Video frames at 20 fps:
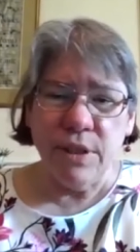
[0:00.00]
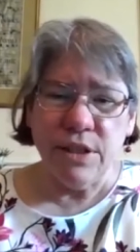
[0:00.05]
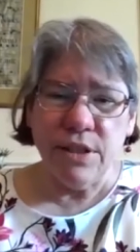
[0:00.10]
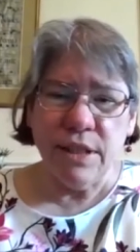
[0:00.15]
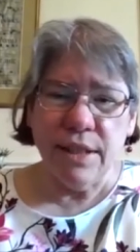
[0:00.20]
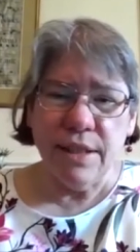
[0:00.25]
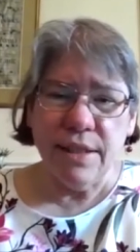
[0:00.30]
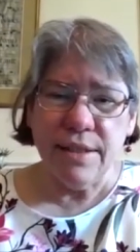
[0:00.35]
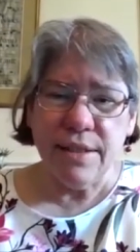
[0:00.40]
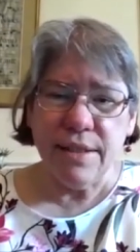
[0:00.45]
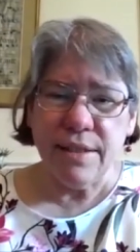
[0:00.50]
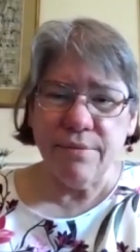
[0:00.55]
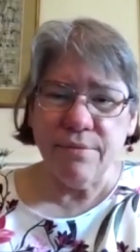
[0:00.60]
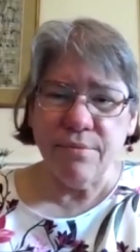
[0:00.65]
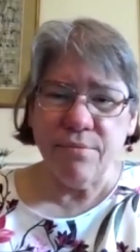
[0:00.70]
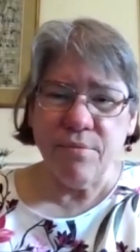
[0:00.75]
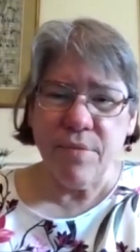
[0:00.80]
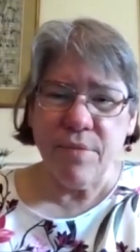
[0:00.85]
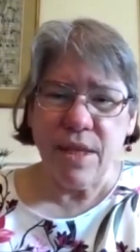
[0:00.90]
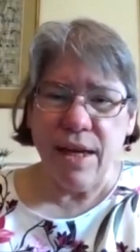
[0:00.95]
which is,
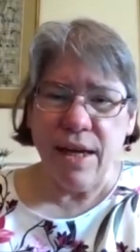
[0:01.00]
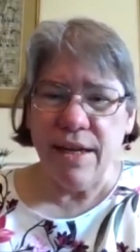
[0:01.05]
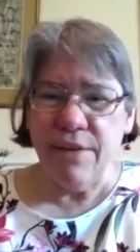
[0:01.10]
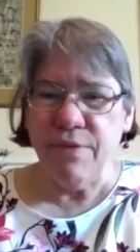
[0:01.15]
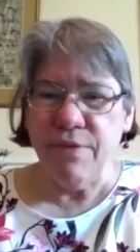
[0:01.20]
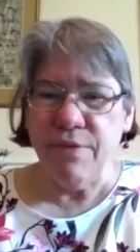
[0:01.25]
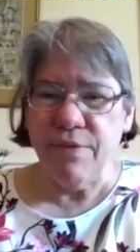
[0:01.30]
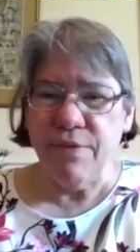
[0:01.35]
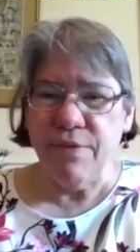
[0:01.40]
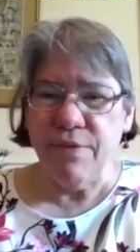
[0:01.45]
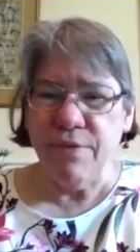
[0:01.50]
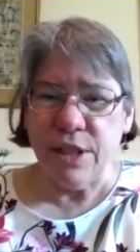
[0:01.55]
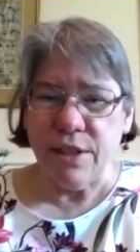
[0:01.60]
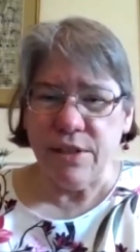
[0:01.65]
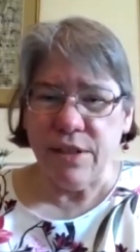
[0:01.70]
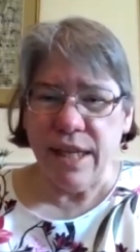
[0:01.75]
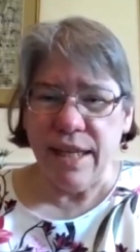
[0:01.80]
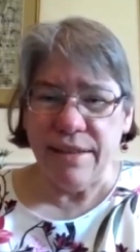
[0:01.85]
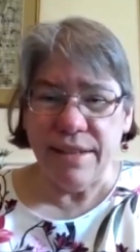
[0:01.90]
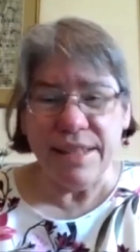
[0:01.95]
I find with,
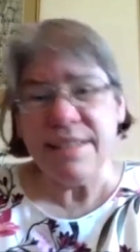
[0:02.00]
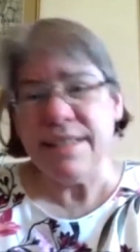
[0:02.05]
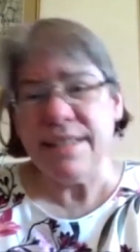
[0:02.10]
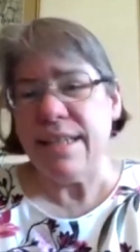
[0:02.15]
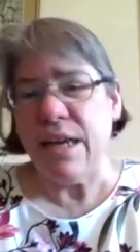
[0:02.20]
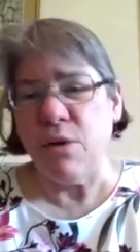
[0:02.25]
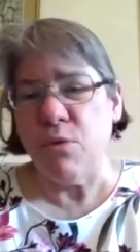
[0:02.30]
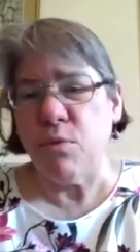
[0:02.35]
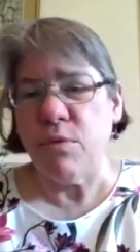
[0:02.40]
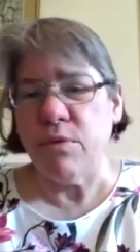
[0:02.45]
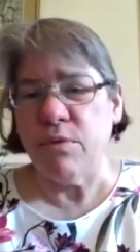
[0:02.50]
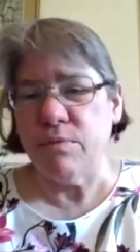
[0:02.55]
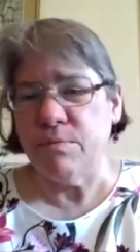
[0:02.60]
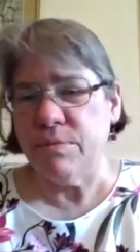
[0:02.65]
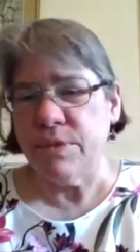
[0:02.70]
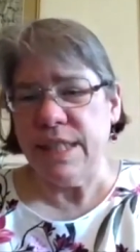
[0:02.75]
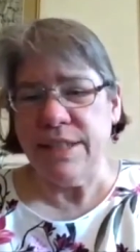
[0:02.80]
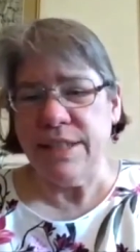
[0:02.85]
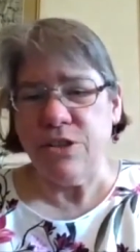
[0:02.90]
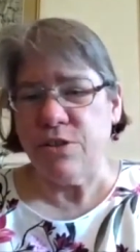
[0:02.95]
and this is how
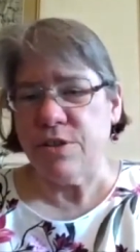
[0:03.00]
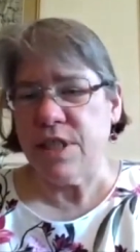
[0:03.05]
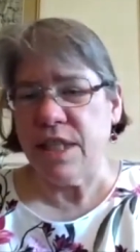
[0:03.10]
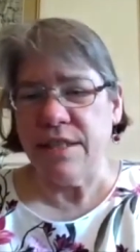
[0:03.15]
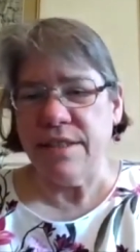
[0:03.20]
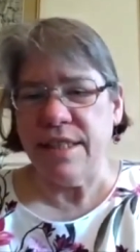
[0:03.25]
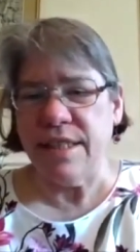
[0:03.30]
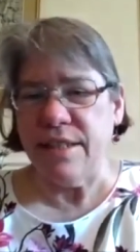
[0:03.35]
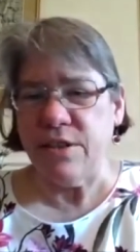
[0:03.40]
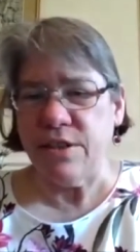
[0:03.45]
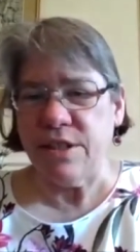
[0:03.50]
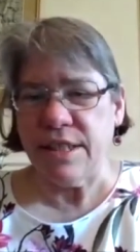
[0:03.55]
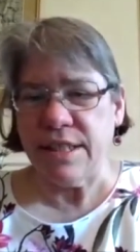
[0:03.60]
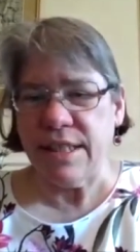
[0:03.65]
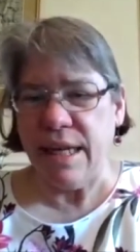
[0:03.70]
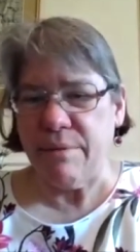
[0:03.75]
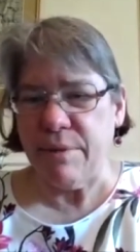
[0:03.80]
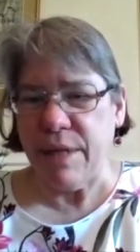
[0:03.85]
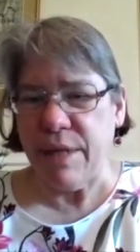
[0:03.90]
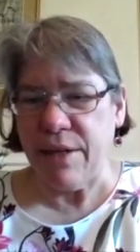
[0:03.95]
teachers can teach the
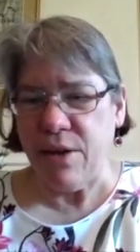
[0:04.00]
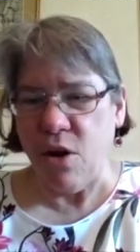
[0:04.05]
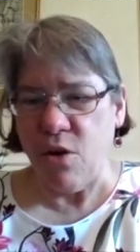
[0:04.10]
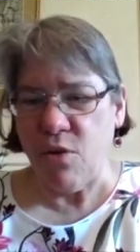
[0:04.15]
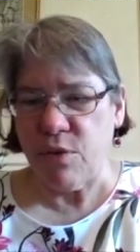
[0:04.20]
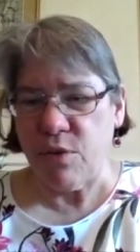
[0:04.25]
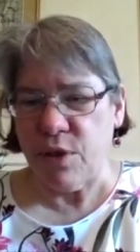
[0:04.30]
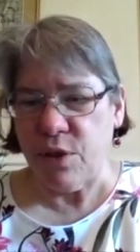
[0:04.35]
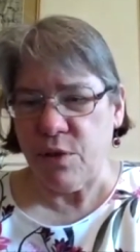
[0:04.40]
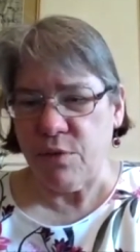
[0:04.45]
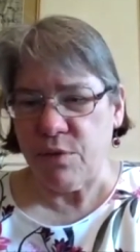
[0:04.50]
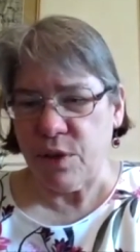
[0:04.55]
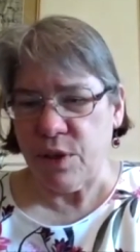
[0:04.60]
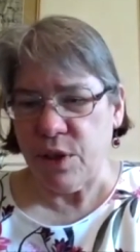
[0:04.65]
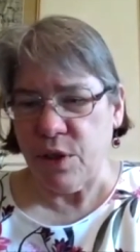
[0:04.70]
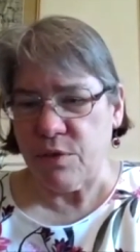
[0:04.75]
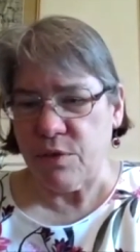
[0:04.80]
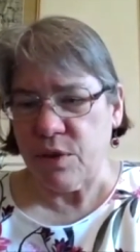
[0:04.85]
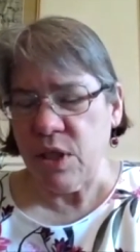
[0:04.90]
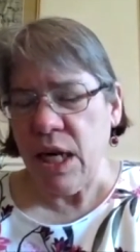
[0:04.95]
same thing over and over and
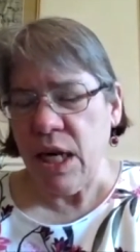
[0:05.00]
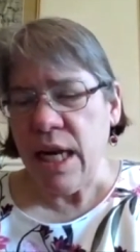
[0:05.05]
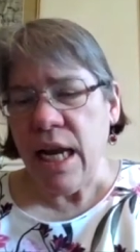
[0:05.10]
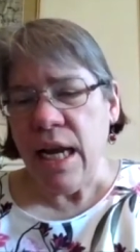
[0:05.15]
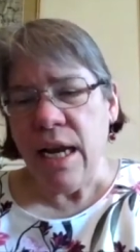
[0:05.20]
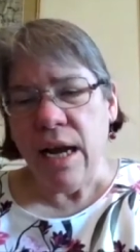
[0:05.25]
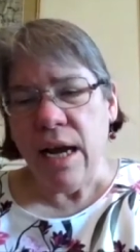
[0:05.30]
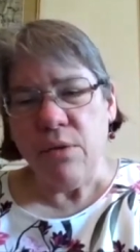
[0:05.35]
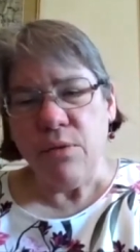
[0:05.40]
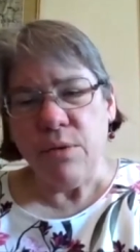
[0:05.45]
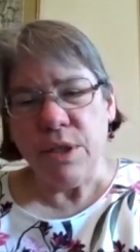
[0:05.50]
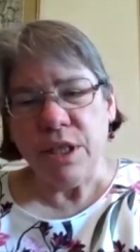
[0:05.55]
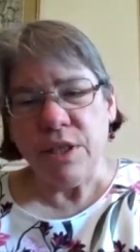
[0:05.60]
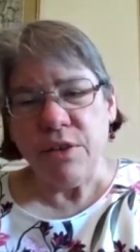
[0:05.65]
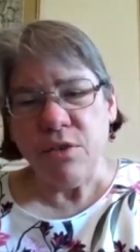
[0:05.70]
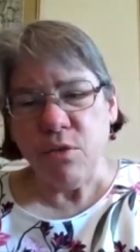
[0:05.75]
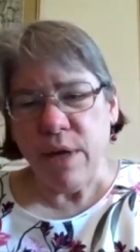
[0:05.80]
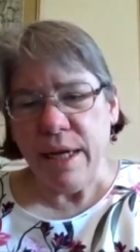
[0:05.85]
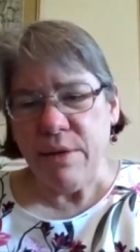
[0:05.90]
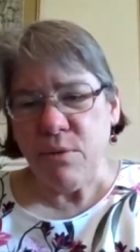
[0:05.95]
over. With a
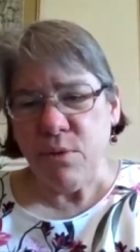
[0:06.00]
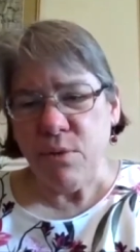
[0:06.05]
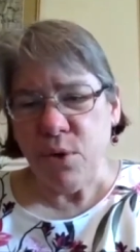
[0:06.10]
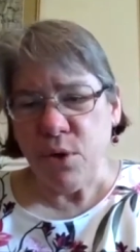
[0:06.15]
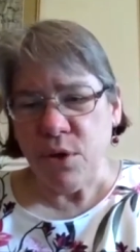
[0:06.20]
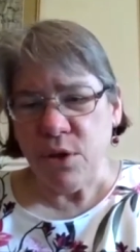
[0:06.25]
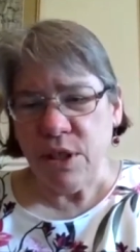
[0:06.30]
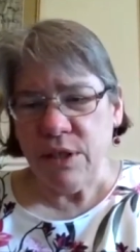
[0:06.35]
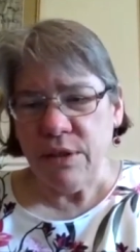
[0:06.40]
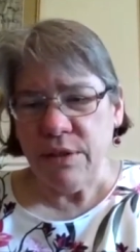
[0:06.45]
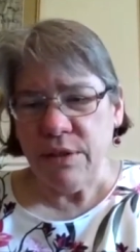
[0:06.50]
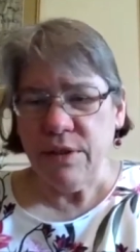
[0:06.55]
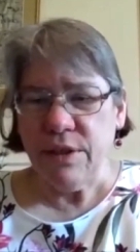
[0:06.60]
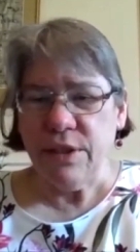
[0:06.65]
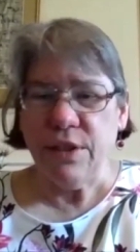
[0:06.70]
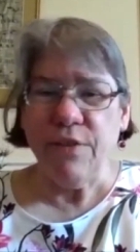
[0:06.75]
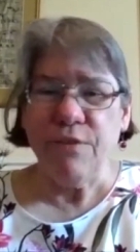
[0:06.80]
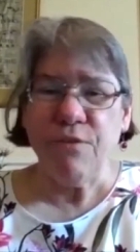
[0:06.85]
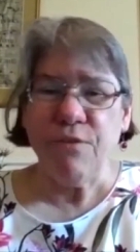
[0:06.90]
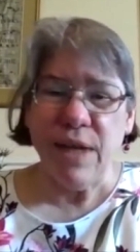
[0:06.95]
great work,
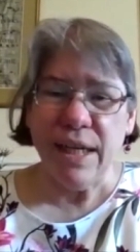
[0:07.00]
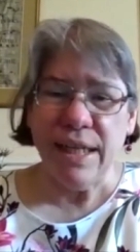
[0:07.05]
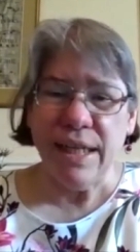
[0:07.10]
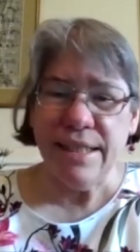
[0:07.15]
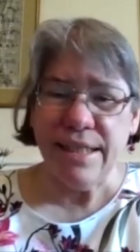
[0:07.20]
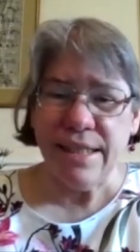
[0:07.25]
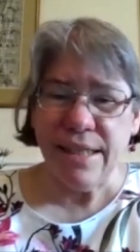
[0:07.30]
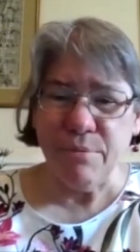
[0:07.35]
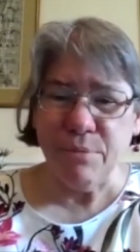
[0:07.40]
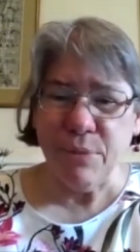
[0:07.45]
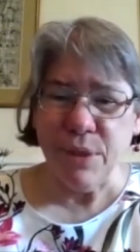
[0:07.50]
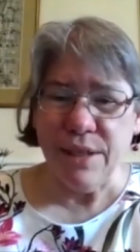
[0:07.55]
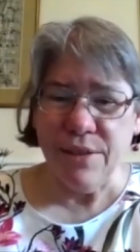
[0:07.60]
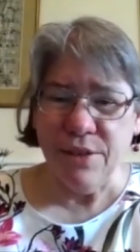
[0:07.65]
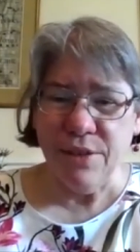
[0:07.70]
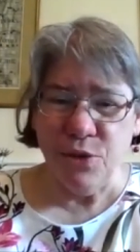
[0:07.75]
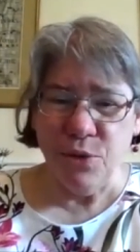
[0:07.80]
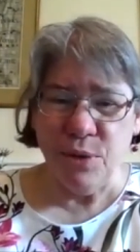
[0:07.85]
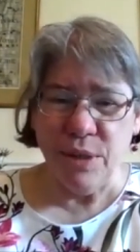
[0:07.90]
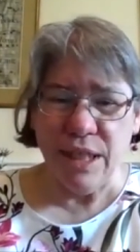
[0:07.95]
you find
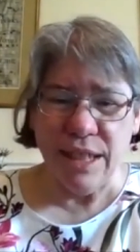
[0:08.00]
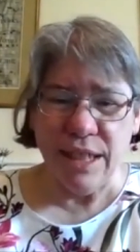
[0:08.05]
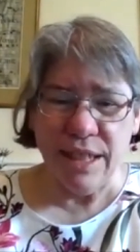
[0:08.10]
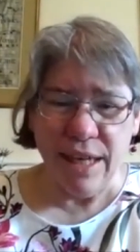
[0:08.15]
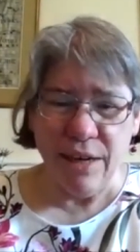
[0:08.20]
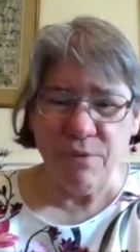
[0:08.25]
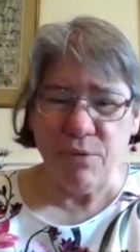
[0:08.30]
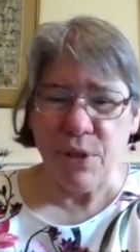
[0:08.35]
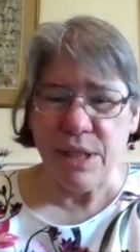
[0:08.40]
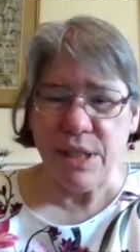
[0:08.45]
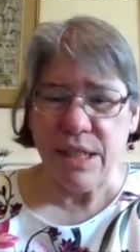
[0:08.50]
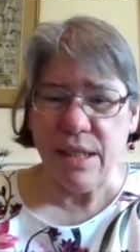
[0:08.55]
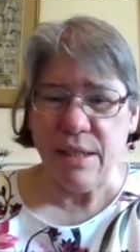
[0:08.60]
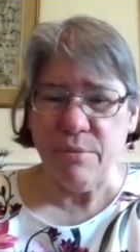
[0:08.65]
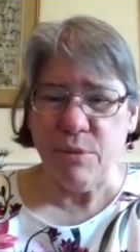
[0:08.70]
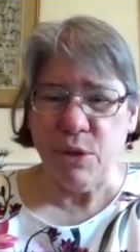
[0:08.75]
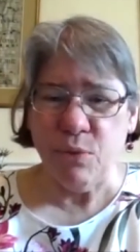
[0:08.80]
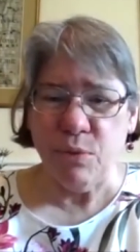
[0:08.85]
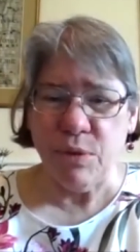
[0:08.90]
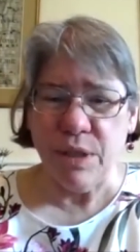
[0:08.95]
something new in it every
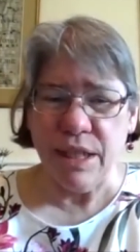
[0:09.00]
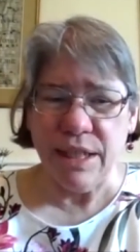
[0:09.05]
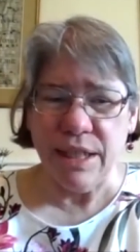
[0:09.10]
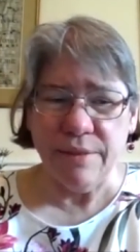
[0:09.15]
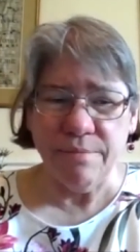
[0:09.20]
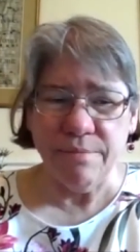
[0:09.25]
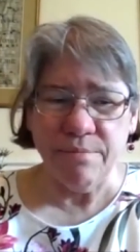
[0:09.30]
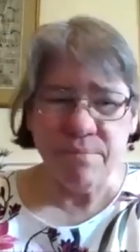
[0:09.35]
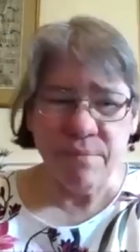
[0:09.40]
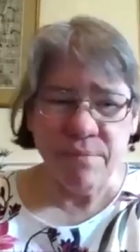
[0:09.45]
time you read it.